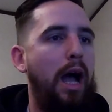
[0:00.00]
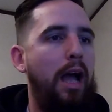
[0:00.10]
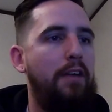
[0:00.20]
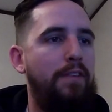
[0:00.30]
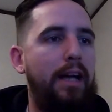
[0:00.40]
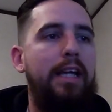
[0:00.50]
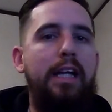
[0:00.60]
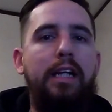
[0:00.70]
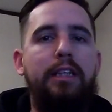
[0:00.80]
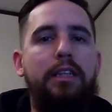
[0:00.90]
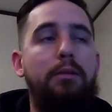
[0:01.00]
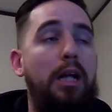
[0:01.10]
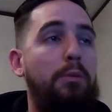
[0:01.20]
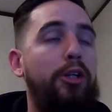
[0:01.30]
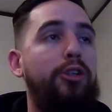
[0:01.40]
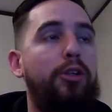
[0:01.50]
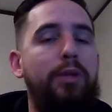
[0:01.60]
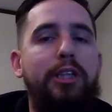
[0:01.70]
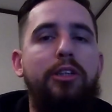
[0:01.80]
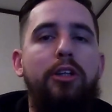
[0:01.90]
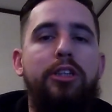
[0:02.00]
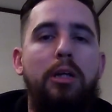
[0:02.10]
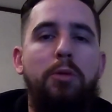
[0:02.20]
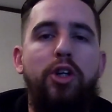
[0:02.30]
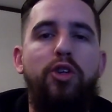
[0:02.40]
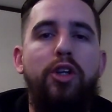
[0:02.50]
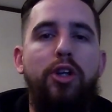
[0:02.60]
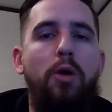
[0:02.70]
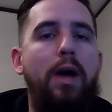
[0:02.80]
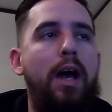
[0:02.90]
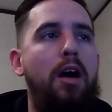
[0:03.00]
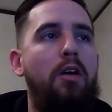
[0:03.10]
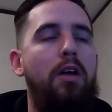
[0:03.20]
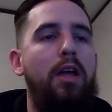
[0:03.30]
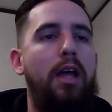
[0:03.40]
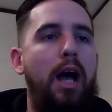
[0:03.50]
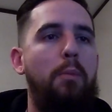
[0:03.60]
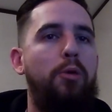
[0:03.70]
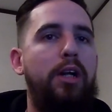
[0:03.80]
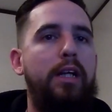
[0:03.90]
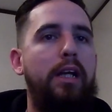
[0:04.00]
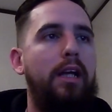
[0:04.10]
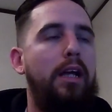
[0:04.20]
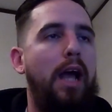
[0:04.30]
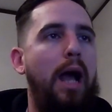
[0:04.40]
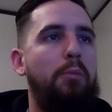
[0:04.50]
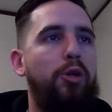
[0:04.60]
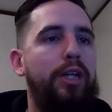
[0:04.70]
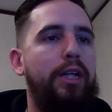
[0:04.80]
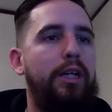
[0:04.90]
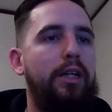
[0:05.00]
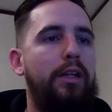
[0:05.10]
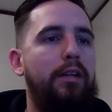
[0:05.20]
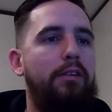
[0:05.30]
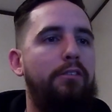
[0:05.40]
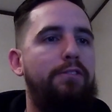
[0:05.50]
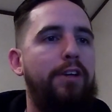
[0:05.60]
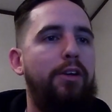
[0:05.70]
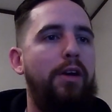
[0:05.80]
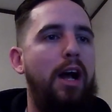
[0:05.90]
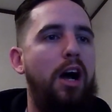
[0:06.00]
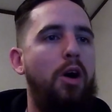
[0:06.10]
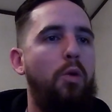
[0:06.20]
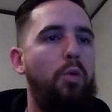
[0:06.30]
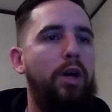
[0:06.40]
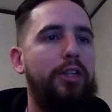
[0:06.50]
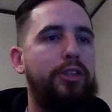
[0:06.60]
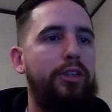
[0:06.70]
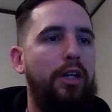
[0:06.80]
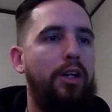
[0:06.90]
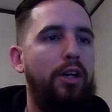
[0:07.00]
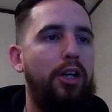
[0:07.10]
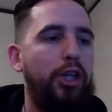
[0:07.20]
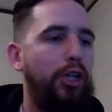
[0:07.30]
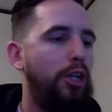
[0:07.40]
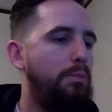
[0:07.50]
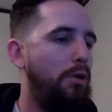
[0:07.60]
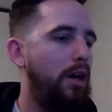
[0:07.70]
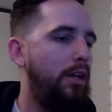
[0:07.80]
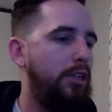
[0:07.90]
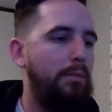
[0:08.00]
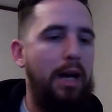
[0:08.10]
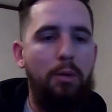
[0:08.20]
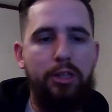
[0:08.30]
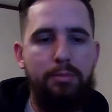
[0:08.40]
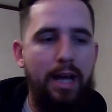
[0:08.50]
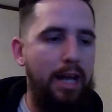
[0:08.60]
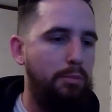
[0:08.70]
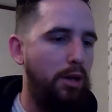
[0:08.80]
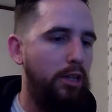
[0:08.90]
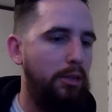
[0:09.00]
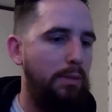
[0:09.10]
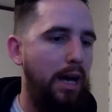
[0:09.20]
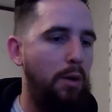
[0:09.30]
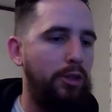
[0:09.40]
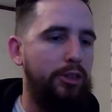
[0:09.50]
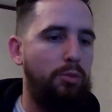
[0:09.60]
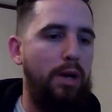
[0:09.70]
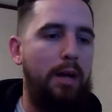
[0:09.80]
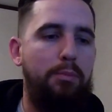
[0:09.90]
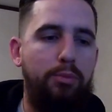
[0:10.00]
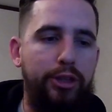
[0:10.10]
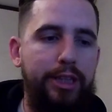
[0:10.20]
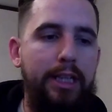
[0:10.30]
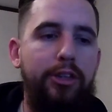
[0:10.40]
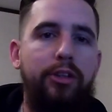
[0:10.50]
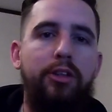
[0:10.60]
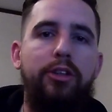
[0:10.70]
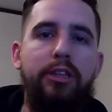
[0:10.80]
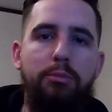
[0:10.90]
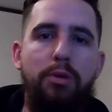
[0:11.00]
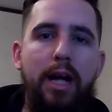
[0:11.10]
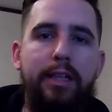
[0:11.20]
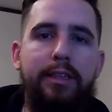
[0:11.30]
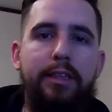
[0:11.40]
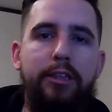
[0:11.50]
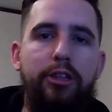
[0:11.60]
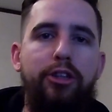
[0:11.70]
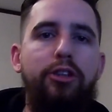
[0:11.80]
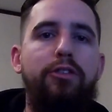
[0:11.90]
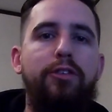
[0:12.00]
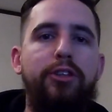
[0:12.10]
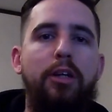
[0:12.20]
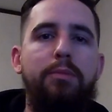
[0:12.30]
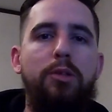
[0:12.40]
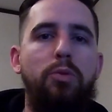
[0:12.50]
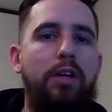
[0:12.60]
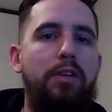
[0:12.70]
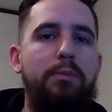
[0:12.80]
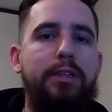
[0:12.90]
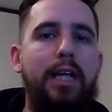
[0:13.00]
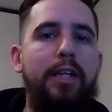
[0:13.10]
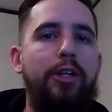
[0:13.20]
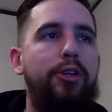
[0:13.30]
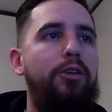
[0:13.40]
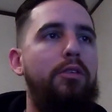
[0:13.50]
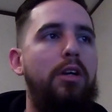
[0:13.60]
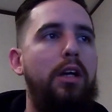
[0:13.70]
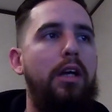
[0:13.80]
If I get into something, I'm going to do the research. I'm going to do the know-how. I'm going to figure out what's good product to buy, what's bad product to buy, what's the right procedures and practices to do for something, whatever I'm deciding to do.